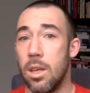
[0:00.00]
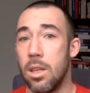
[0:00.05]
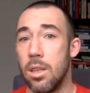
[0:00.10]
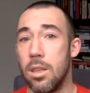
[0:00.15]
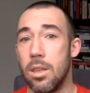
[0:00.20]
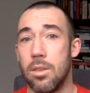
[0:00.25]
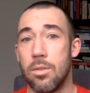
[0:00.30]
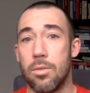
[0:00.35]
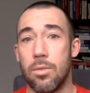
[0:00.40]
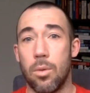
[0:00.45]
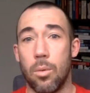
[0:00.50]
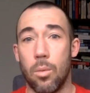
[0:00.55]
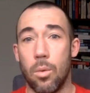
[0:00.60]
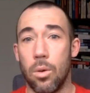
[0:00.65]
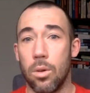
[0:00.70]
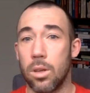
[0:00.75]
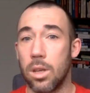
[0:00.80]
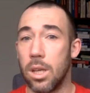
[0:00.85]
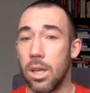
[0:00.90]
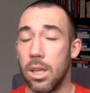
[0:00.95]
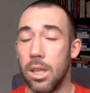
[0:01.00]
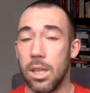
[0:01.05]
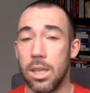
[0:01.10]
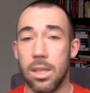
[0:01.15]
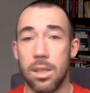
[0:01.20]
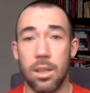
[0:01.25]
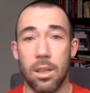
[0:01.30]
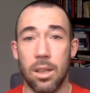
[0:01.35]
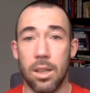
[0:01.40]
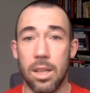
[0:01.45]
this for one can
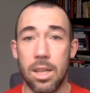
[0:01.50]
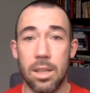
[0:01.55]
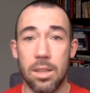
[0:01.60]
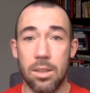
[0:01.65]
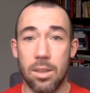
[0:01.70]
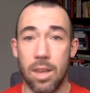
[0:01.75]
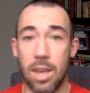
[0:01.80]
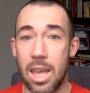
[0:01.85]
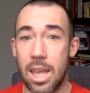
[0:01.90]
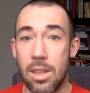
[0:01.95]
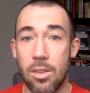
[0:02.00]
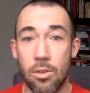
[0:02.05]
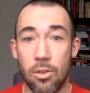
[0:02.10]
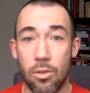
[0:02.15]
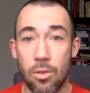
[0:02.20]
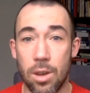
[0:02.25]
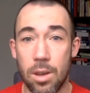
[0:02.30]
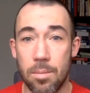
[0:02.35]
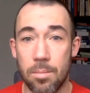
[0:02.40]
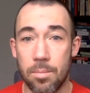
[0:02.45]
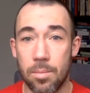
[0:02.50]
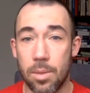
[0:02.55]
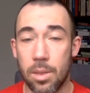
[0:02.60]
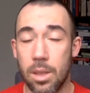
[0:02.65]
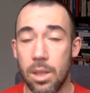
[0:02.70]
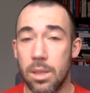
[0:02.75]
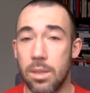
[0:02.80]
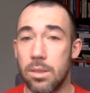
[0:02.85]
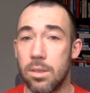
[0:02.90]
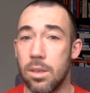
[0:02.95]
lead, to injury
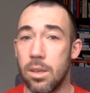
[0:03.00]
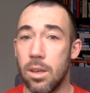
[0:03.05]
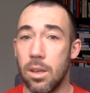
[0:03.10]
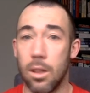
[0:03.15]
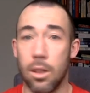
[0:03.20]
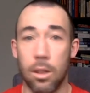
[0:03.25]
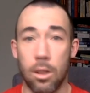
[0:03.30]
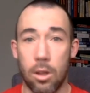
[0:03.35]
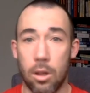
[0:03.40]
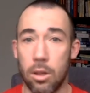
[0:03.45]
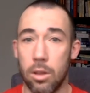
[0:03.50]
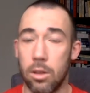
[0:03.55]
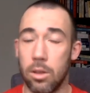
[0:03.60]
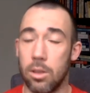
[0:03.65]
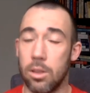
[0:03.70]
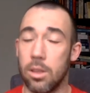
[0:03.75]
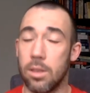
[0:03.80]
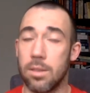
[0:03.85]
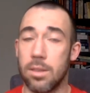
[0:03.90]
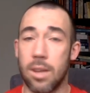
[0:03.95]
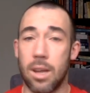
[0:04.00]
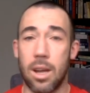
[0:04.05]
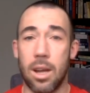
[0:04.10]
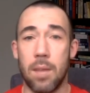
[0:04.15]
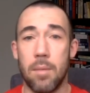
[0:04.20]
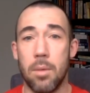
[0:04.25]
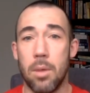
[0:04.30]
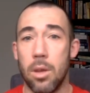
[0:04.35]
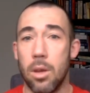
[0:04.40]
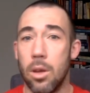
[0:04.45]
see a lot lot of the time
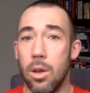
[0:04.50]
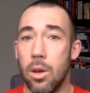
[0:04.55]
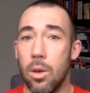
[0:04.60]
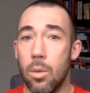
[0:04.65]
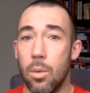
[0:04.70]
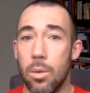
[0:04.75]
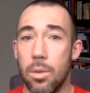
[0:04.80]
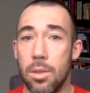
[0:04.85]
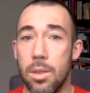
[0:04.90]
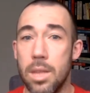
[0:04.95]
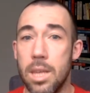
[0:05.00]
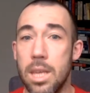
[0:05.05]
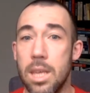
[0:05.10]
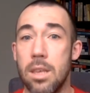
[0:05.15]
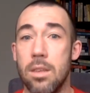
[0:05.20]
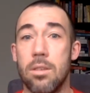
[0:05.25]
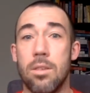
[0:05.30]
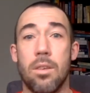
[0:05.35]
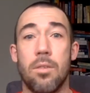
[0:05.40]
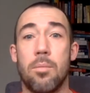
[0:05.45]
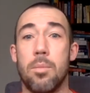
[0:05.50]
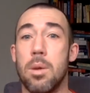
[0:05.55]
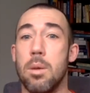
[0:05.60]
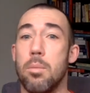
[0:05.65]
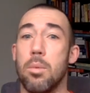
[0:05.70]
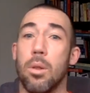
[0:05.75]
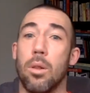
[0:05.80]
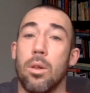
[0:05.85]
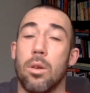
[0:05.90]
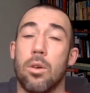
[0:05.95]
with knees if
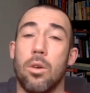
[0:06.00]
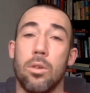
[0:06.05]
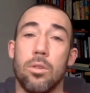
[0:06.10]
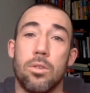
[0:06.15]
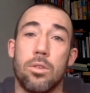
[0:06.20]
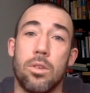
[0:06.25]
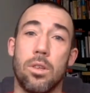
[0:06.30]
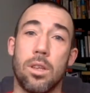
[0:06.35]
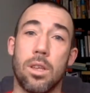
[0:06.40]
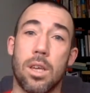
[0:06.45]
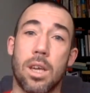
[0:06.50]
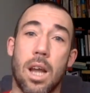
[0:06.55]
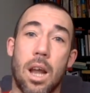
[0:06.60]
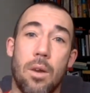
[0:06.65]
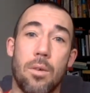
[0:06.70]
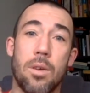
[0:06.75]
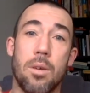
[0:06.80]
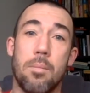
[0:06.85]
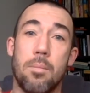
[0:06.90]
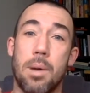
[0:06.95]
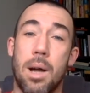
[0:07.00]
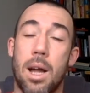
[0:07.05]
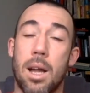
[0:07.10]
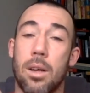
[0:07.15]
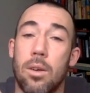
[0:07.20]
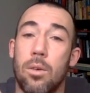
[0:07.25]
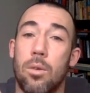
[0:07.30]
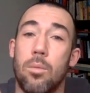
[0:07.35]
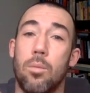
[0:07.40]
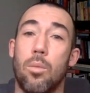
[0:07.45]
people constantly carry a bag
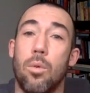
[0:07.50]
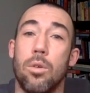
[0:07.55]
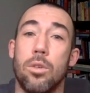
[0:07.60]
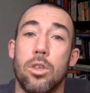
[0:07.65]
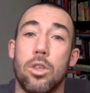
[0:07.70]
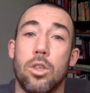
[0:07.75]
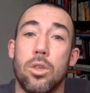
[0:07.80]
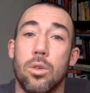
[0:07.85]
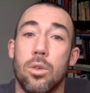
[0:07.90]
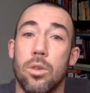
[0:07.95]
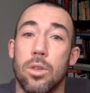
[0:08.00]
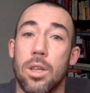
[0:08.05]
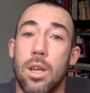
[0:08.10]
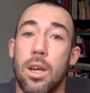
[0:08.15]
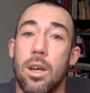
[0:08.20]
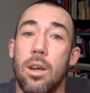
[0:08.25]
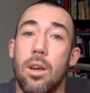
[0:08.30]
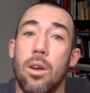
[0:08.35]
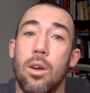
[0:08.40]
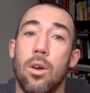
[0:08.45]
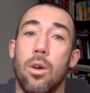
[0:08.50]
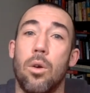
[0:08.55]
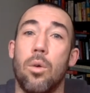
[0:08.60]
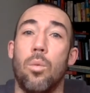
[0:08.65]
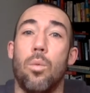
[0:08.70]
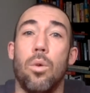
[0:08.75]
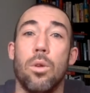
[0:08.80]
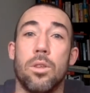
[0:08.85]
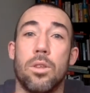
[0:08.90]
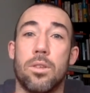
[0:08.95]
on one shoulder
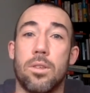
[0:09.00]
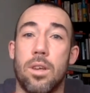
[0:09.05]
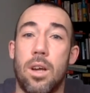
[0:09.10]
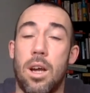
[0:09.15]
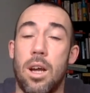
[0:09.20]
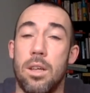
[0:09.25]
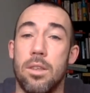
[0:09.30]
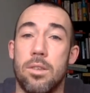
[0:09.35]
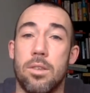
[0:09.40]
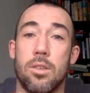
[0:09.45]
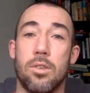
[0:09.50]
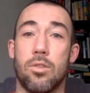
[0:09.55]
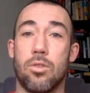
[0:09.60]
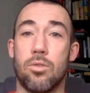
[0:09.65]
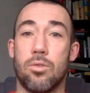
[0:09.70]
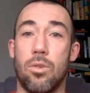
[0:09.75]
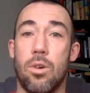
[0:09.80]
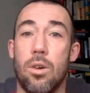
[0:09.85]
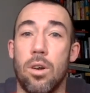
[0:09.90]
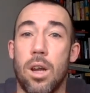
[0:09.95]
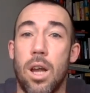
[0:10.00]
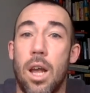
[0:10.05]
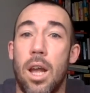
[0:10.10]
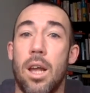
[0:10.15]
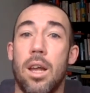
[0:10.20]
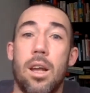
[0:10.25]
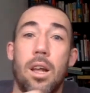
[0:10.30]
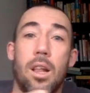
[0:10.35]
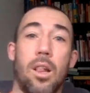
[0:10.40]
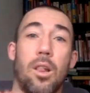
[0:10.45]
one side's stronger
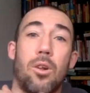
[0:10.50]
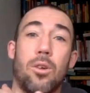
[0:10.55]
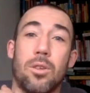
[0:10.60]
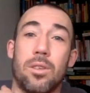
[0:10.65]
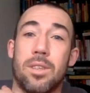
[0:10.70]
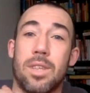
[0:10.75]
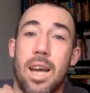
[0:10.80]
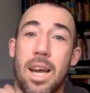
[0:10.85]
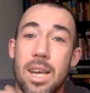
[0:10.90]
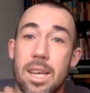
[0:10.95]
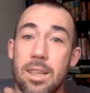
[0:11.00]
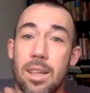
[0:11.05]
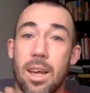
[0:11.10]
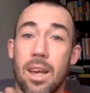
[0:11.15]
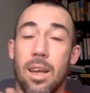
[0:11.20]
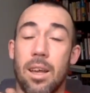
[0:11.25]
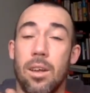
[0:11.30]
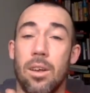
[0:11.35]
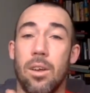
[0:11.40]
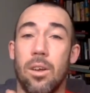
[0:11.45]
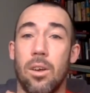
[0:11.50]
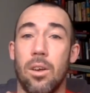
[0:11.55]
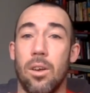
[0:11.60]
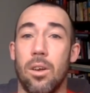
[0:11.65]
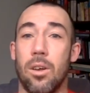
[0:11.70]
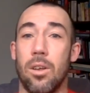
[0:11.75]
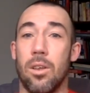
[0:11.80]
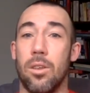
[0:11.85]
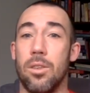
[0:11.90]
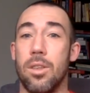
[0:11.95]
a lot tighter
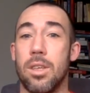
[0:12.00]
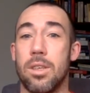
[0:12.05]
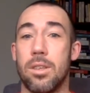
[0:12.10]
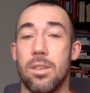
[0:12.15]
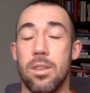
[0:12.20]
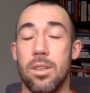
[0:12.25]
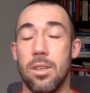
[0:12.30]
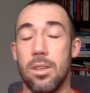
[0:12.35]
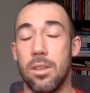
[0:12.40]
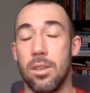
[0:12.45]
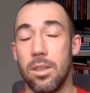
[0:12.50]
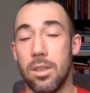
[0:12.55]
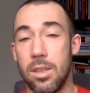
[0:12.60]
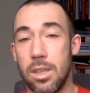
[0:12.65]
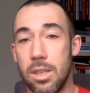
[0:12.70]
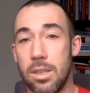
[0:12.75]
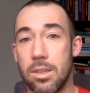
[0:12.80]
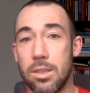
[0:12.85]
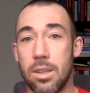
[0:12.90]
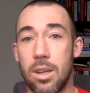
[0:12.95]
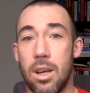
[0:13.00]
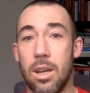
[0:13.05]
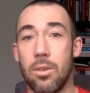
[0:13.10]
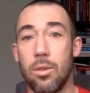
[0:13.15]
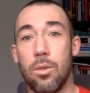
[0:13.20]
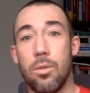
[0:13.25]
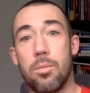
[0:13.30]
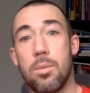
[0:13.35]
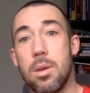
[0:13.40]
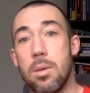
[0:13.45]
on this than this side or
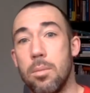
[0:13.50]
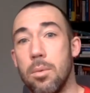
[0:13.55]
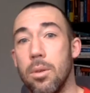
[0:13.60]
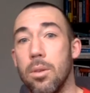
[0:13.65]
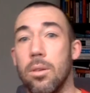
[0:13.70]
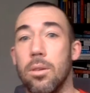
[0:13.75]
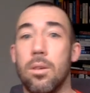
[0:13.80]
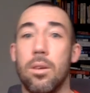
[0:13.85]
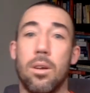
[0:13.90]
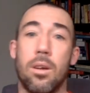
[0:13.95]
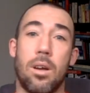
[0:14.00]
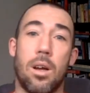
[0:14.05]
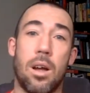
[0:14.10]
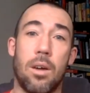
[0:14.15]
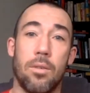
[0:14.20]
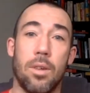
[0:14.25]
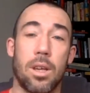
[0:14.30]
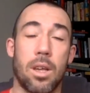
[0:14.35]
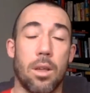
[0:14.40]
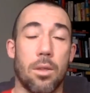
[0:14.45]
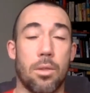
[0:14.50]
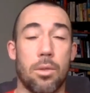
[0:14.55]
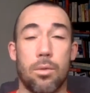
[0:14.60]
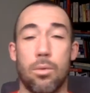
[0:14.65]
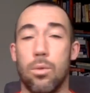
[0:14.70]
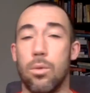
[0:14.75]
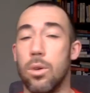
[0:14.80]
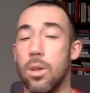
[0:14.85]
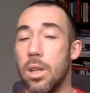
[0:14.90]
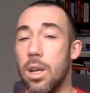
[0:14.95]
if people have like a
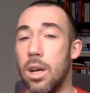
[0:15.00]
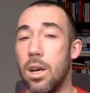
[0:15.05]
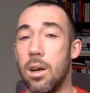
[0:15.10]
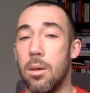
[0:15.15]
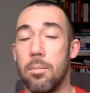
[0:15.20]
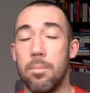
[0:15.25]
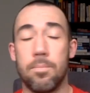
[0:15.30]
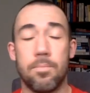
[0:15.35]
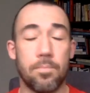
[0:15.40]
thrown arm